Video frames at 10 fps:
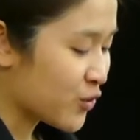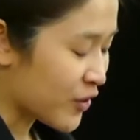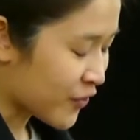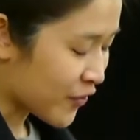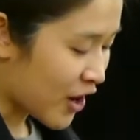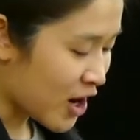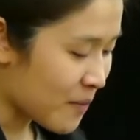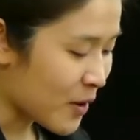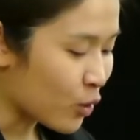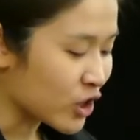to
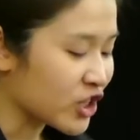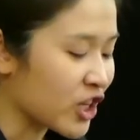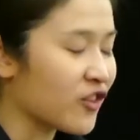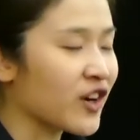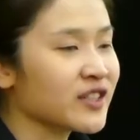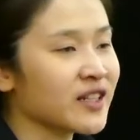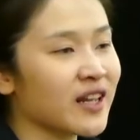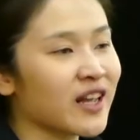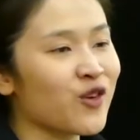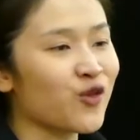reframe what
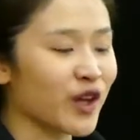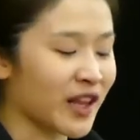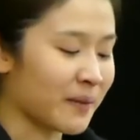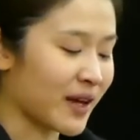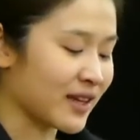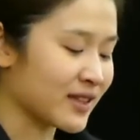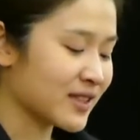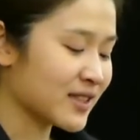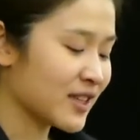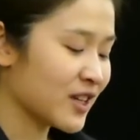generosity really
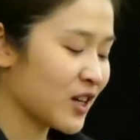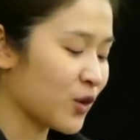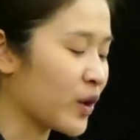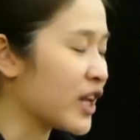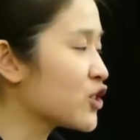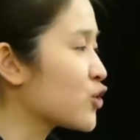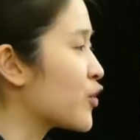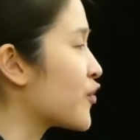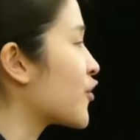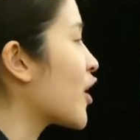means. We need to
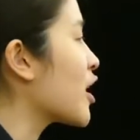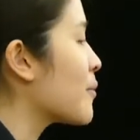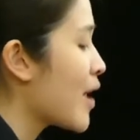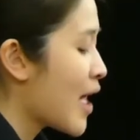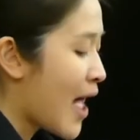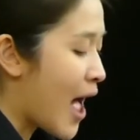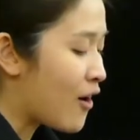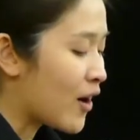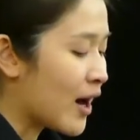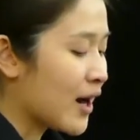reframe
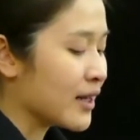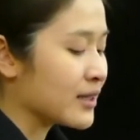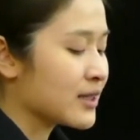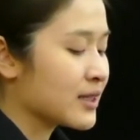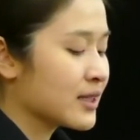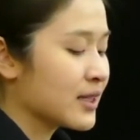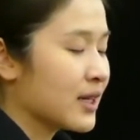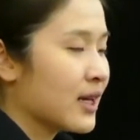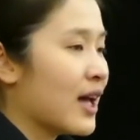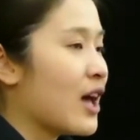our hearts,
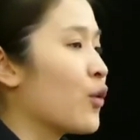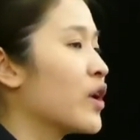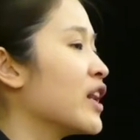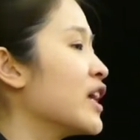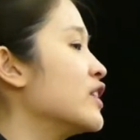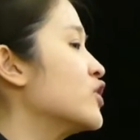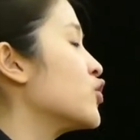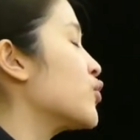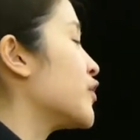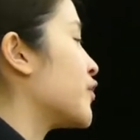and we need
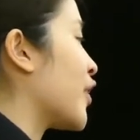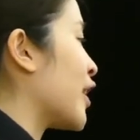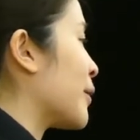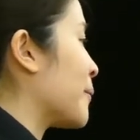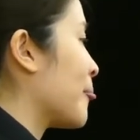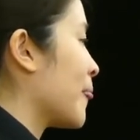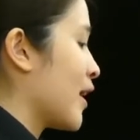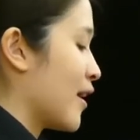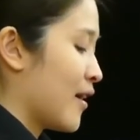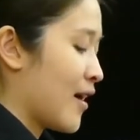to reframe
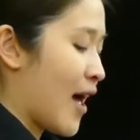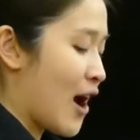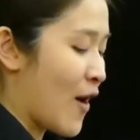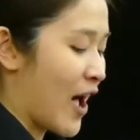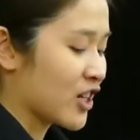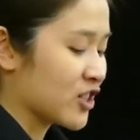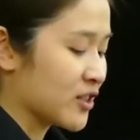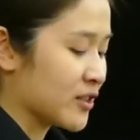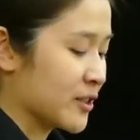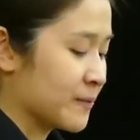our
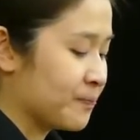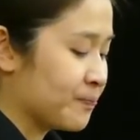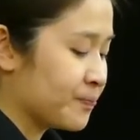actions.